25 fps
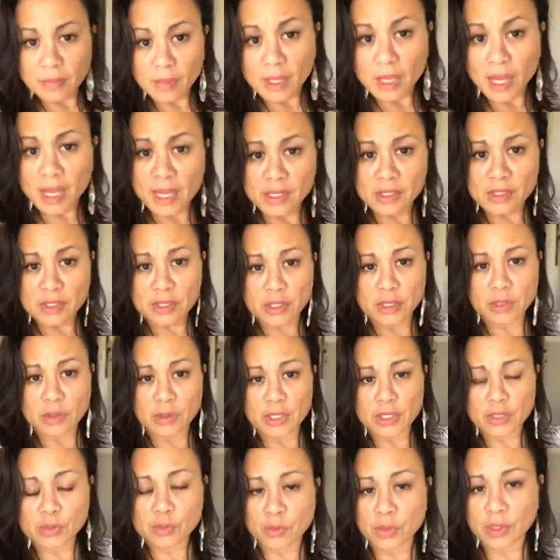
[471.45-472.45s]
And so
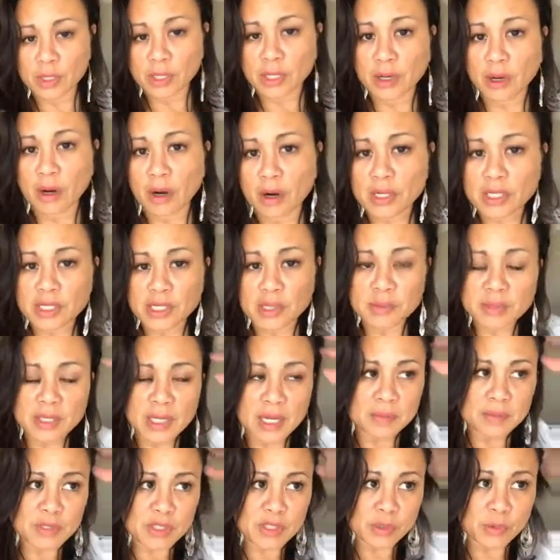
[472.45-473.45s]
it's really hard
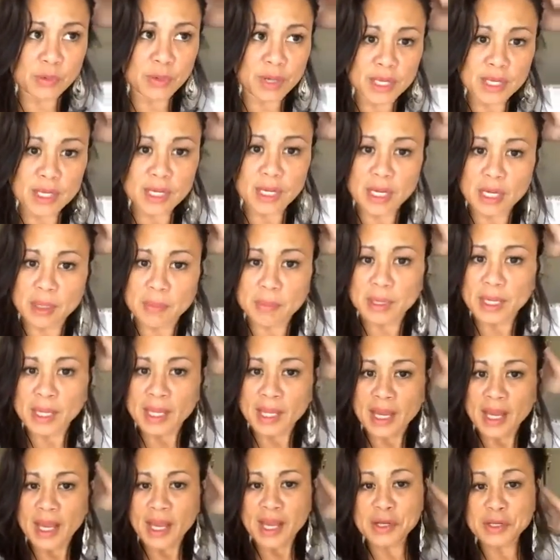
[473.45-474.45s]
sometimes to wake up
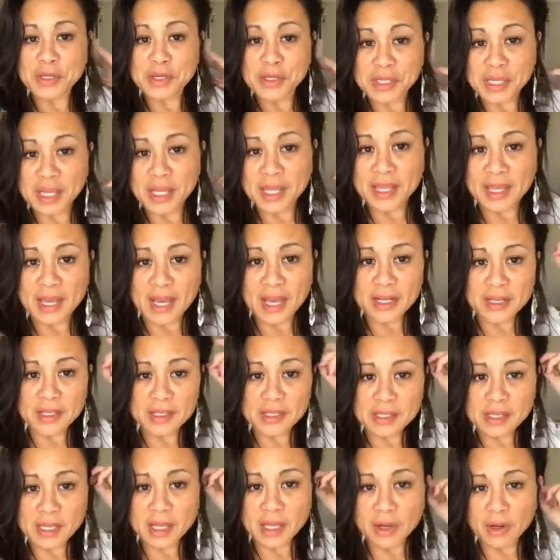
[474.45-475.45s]
and to say that, to
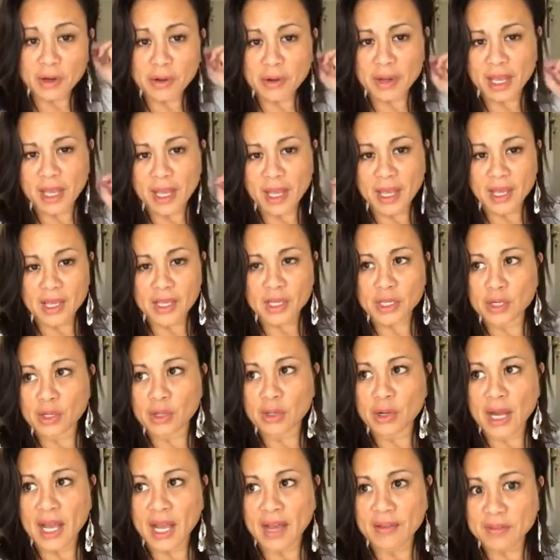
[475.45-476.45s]
say, okay, you know,
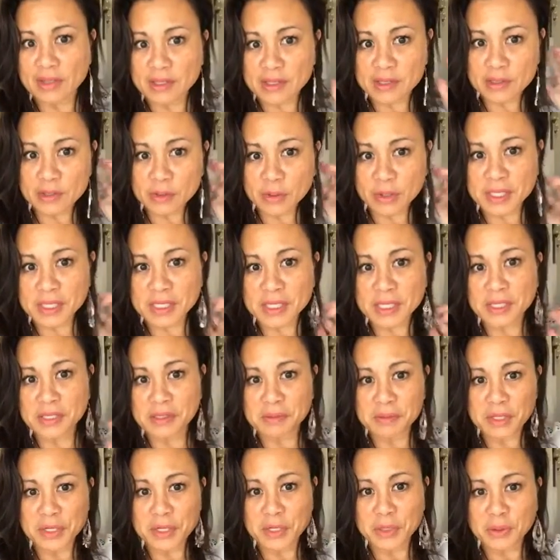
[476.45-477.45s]
I have to, Joyce said,
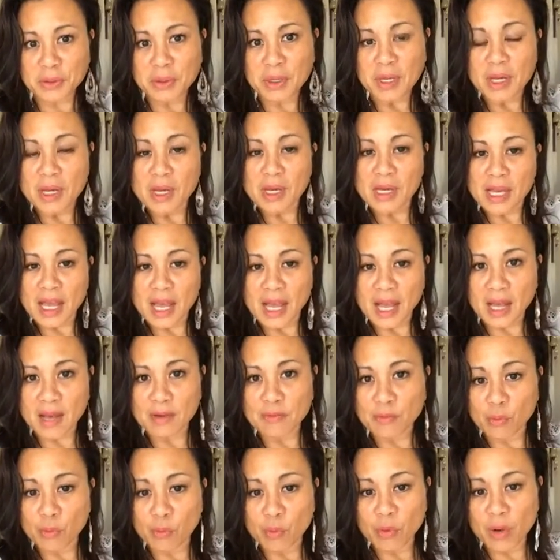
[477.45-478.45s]
you know,
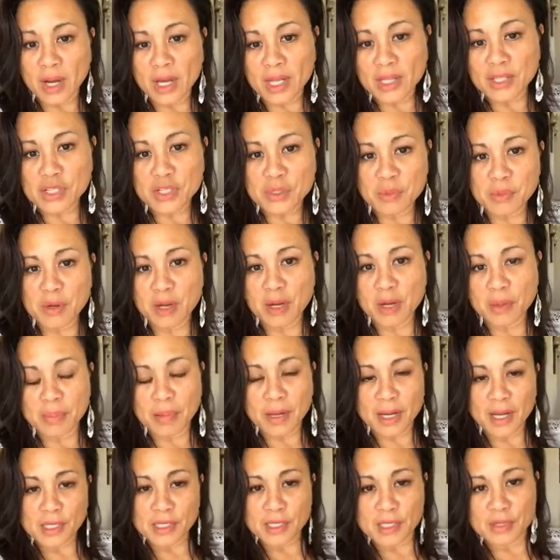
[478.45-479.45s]
have one small
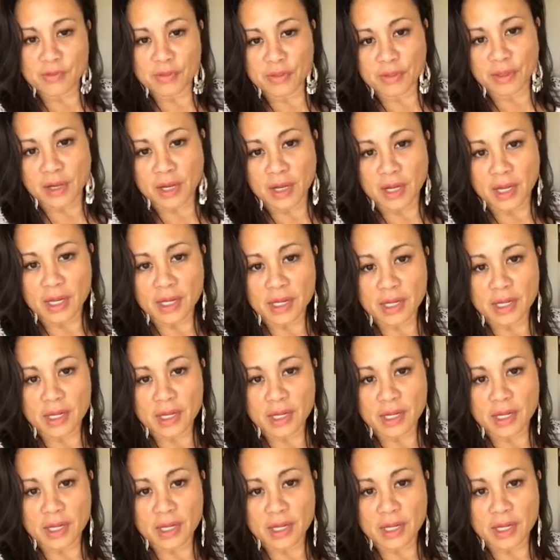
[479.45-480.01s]
positive thought.